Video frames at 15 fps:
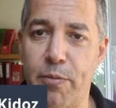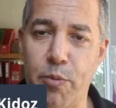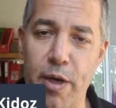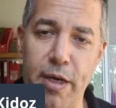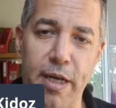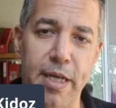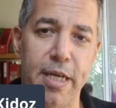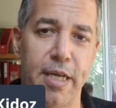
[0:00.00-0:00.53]

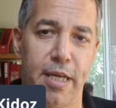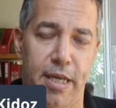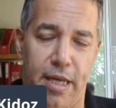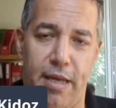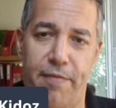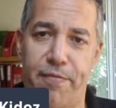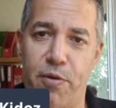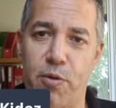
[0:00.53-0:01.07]
Well,
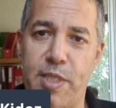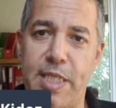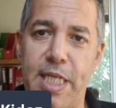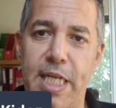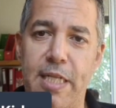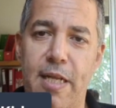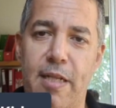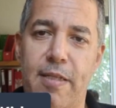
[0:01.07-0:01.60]
if you
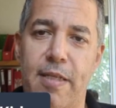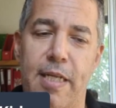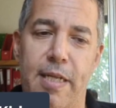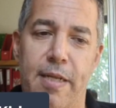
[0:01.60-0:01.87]
see that